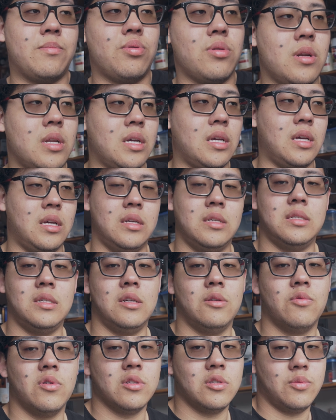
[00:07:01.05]
pretty
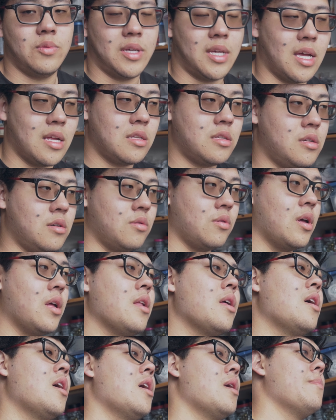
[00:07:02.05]
easy once we get to
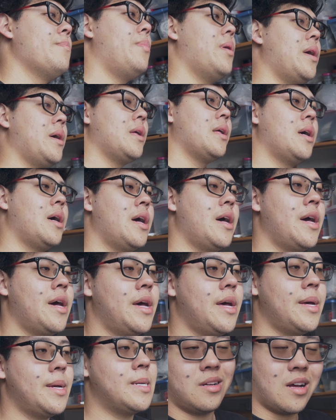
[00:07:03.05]
it. But
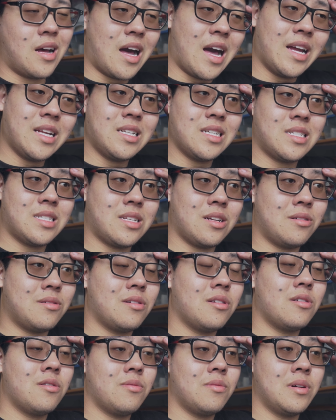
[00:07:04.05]
I just
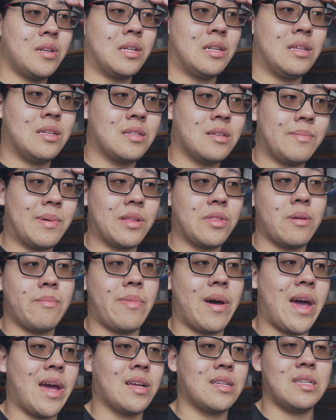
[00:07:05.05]
don't know what it is about the
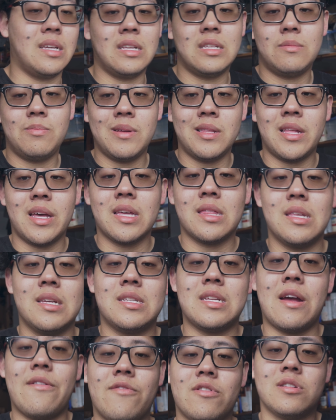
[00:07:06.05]
bags. It's been like
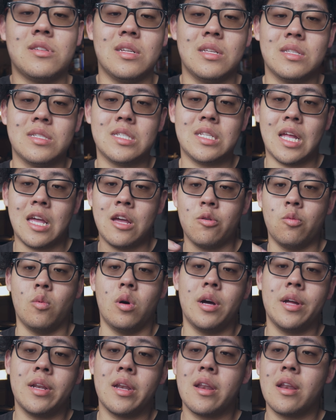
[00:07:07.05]
this ever since day
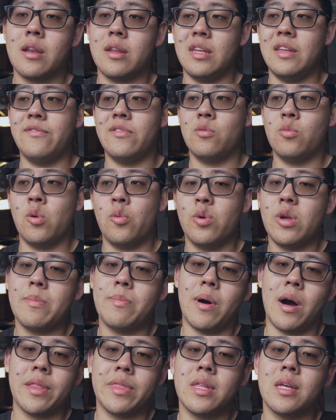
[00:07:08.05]
one, even when we
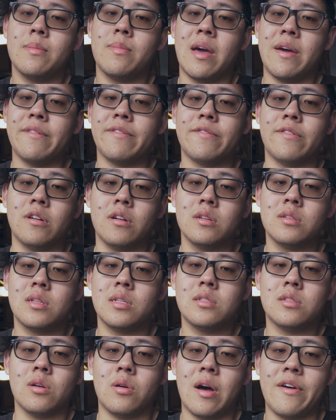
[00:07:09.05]
bought them at
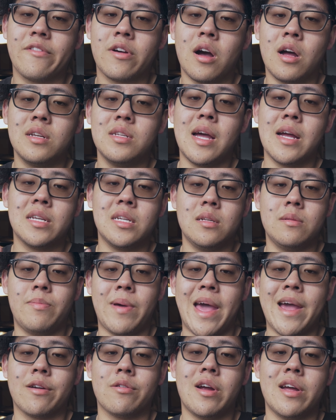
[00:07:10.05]
first. So I've contacted
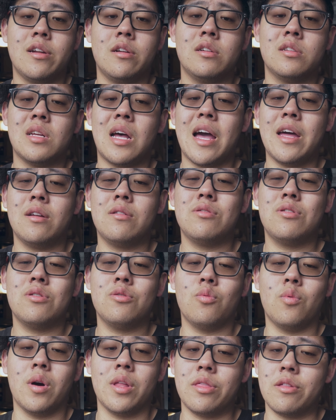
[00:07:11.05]
bag riders. I don't
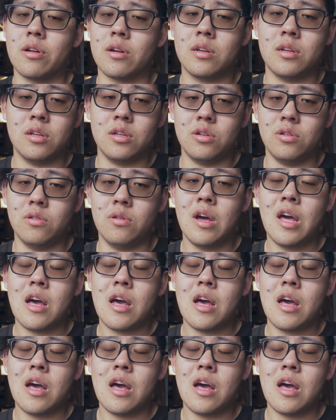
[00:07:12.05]
know what they're gonna do.